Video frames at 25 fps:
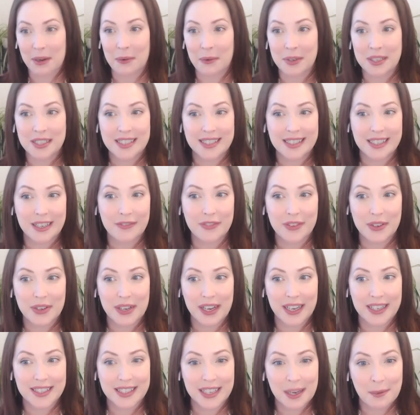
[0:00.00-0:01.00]
but I want to see if you
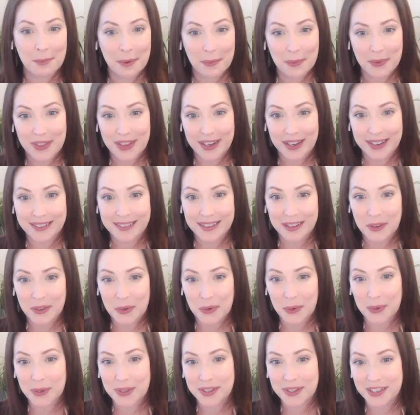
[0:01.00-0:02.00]
guys come up with anything
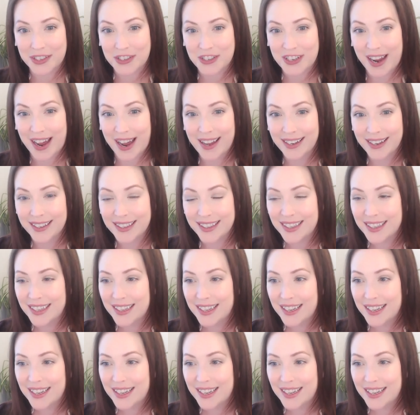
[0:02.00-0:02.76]
cool in the chat.